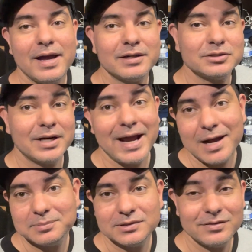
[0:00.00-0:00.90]
extra
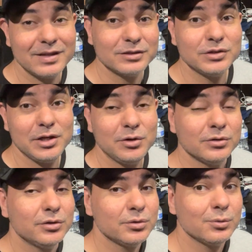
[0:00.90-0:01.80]
apps and things that you can
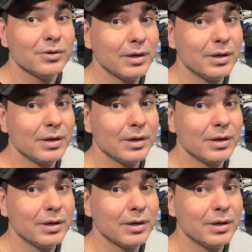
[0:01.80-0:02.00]
do with